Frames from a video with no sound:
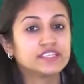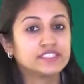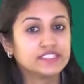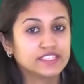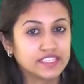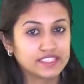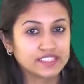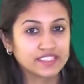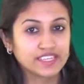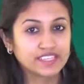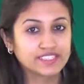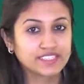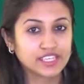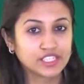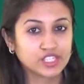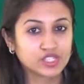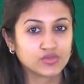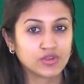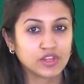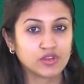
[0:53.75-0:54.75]

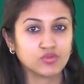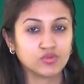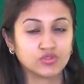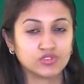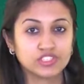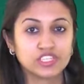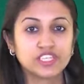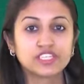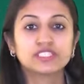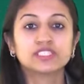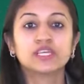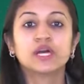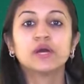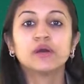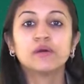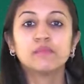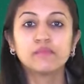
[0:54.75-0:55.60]
C6H12O6